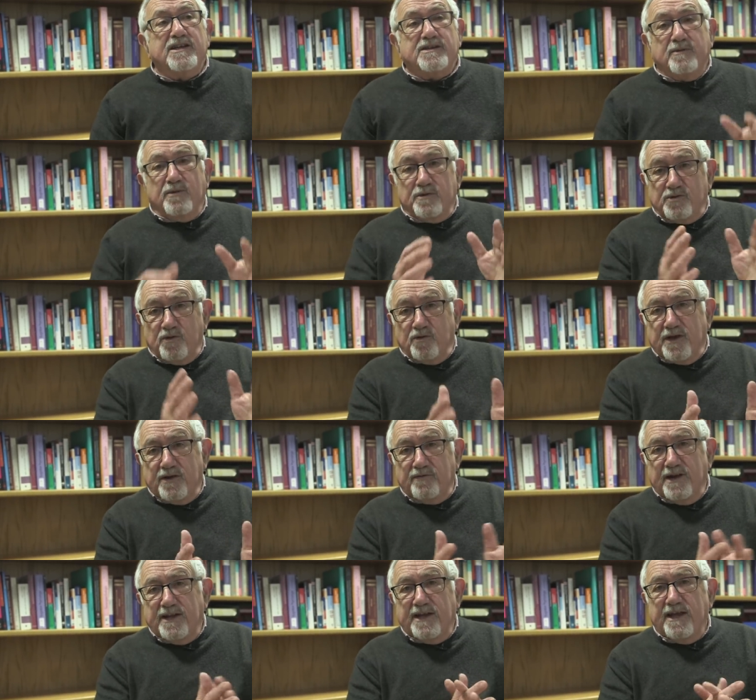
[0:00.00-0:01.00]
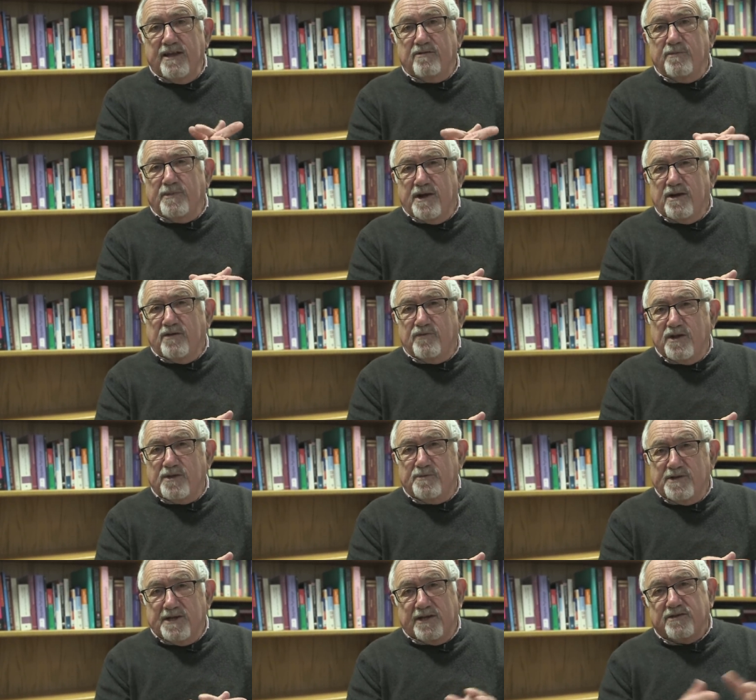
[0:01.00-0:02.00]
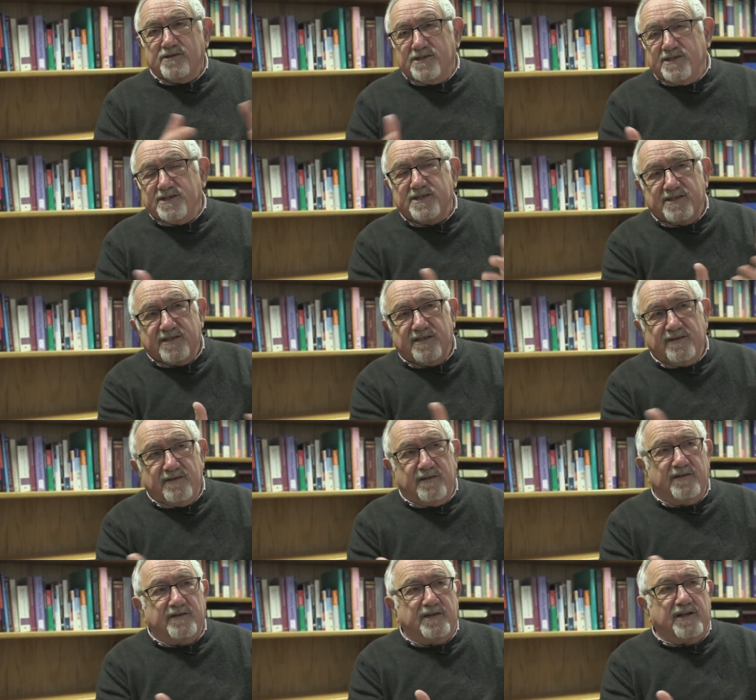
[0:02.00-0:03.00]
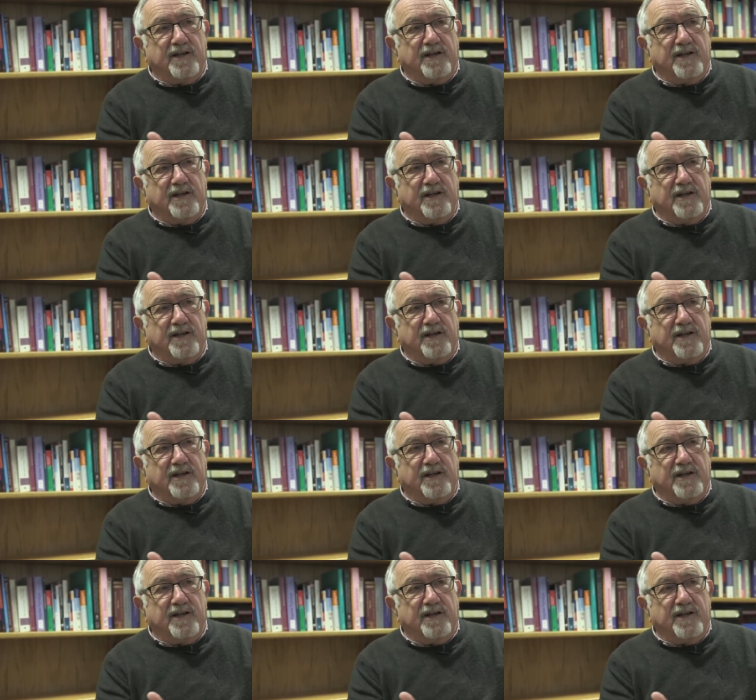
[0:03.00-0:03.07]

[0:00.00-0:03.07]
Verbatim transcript: So we're talking really here about arithmetic because this is the